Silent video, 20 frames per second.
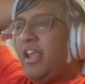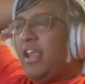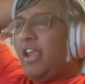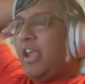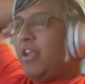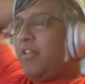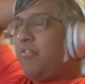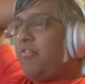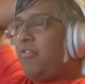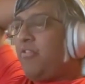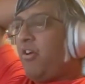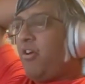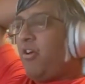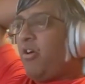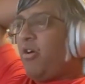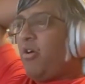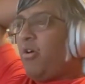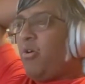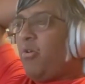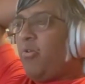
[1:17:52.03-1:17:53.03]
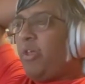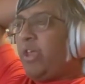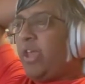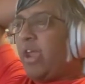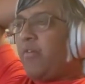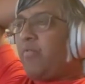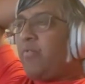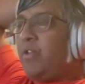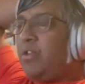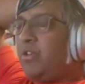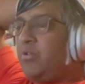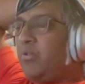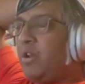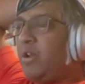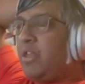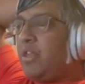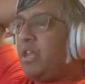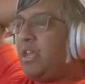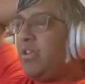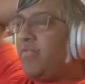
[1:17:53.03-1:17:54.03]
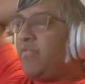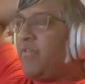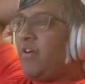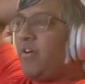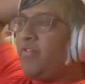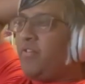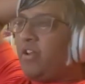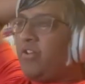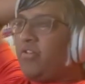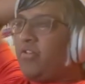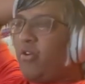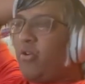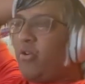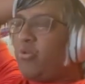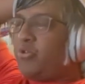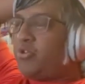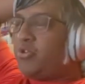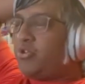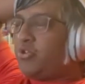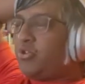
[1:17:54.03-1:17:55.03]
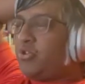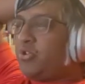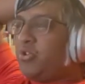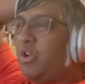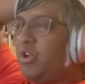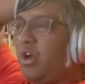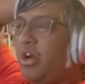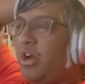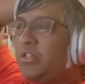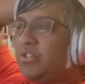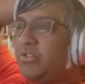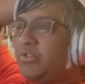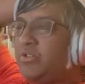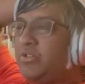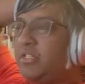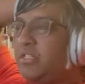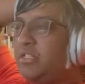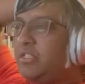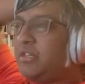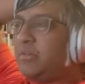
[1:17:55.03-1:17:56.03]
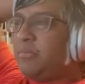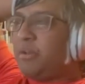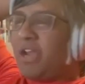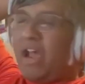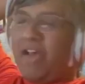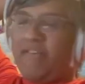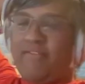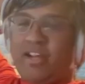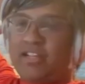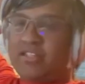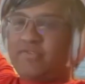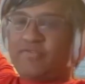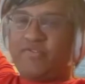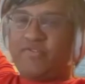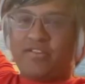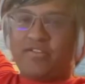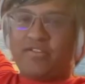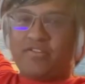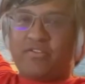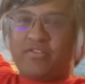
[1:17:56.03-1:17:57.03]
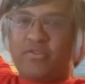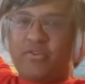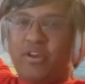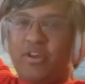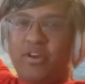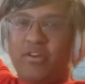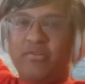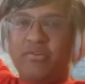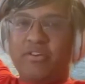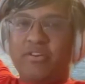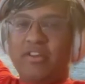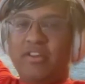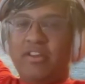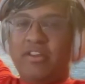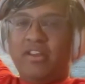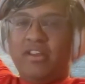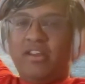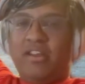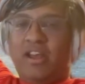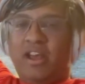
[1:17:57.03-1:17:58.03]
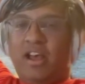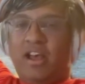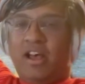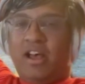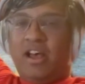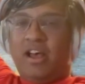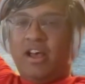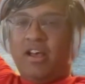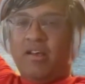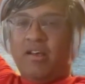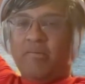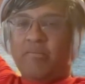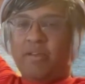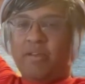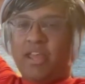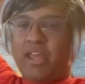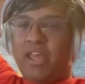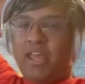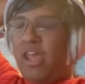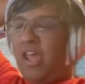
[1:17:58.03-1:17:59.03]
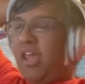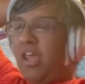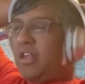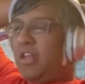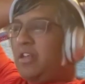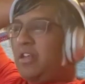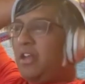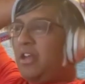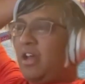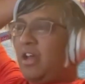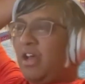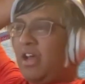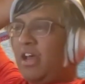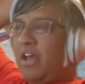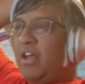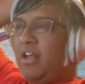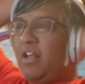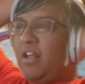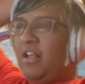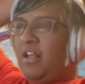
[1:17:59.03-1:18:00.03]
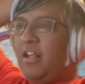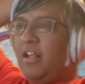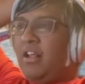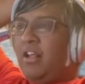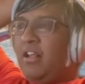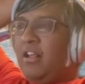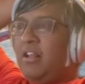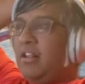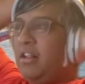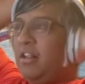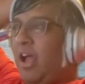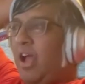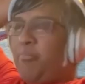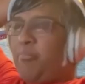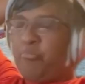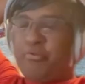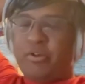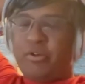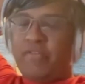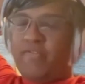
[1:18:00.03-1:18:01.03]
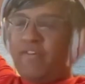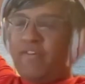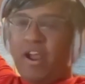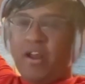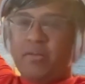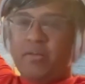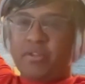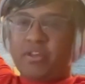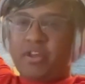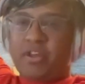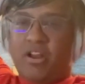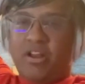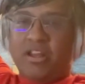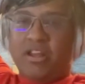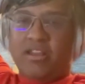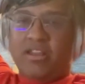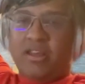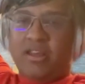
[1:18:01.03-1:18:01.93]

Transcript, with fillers: And so they can't really do anything as far as like social ostracism. Like, I have lots of friends, as you know, and I'm pretty fine with calling